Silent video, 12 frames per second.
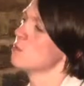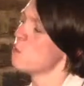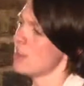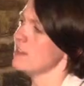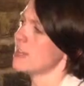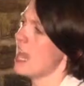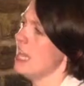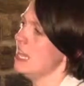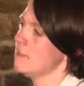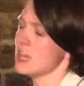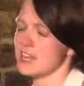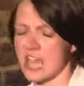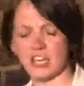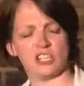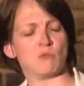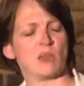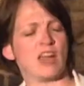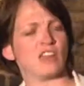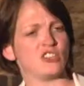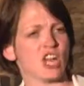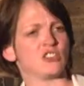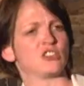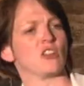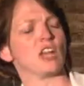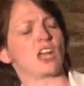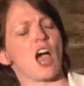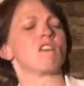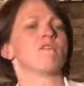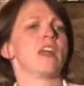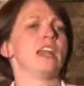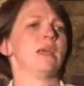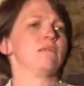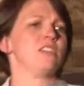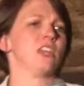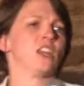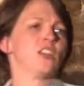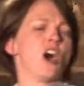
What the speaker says: will one day live in a nation where they're judged on the colour of their lipstick and